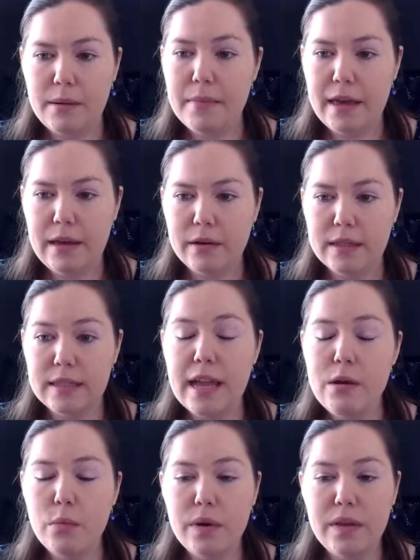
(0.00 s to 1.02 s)
may
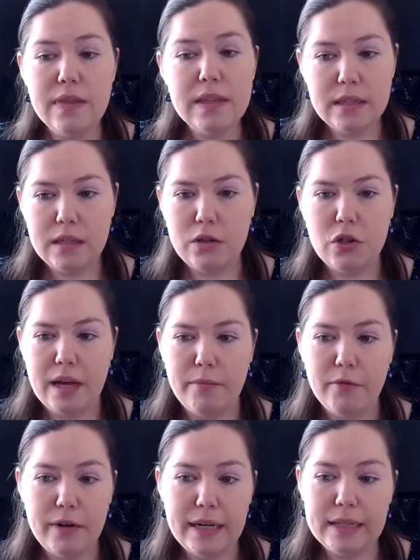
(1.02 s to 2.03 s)
stay within the
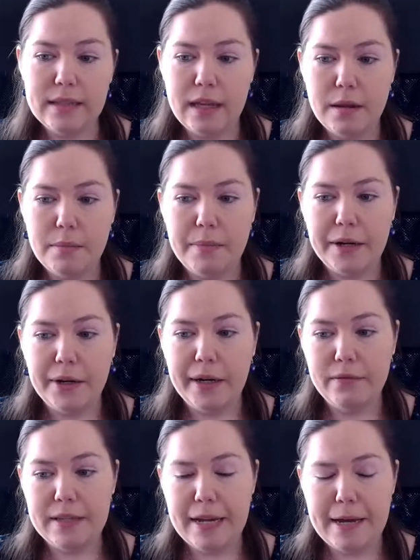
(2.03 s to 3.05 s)
CGM for an extended period
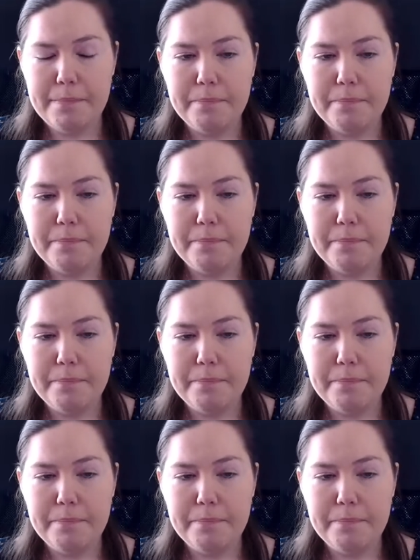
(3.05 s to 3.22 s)
of time.